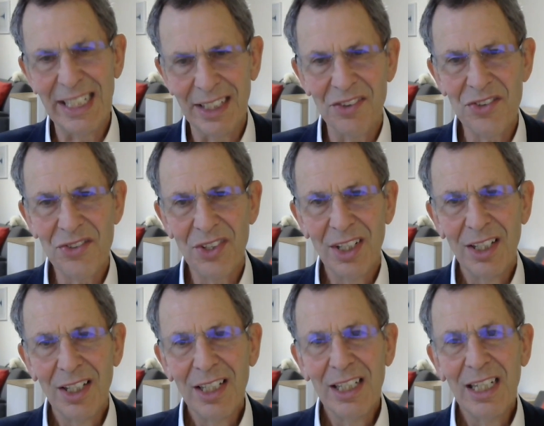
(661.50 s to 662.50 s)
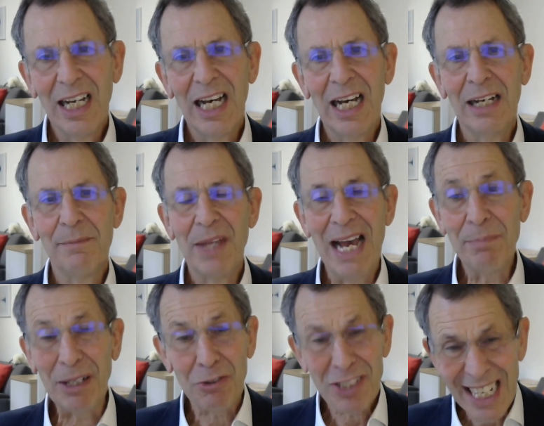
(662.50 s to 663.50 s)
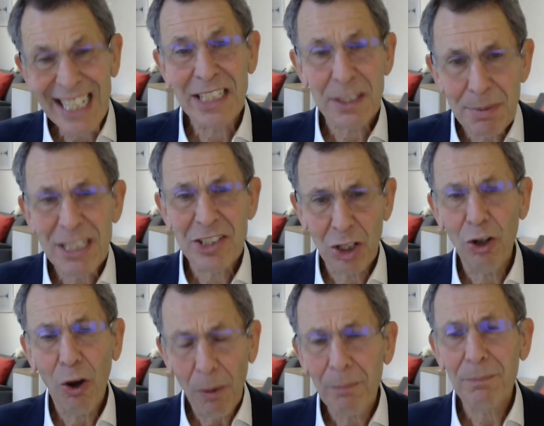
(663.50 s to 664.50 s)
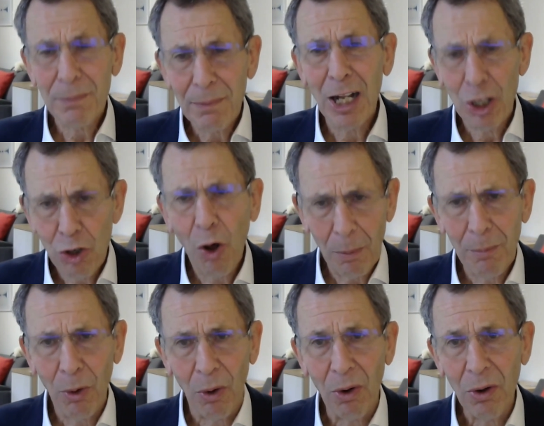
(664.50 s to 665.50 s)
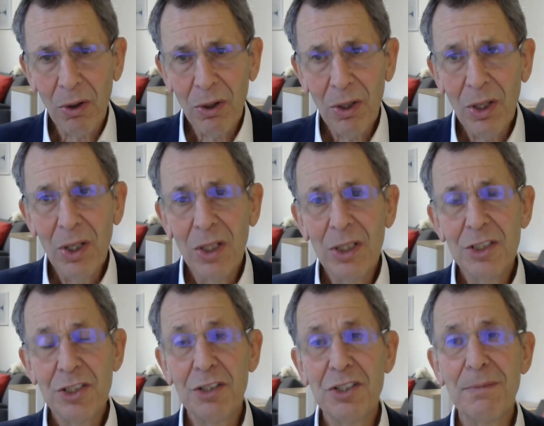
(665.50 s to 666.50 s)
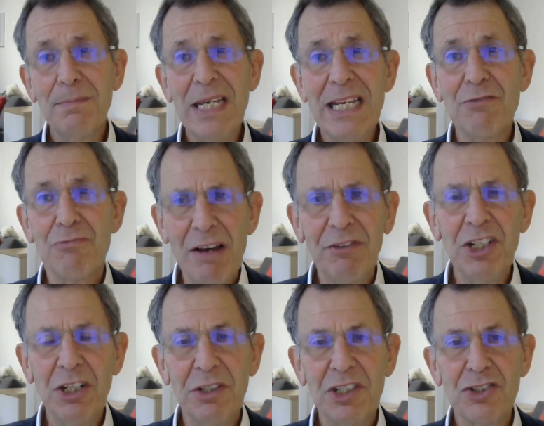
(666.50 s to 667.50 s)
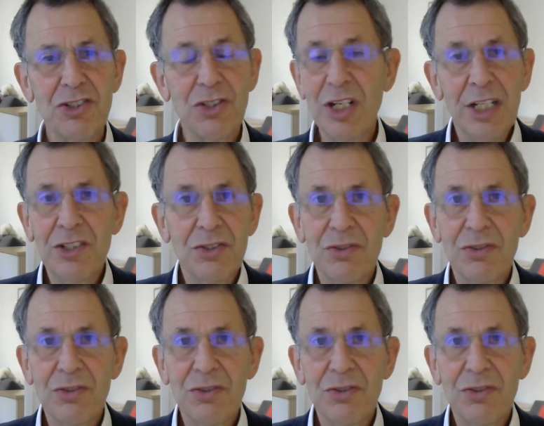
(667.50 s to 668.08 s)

resilience. But resilience means a lot more. So to me, revenue is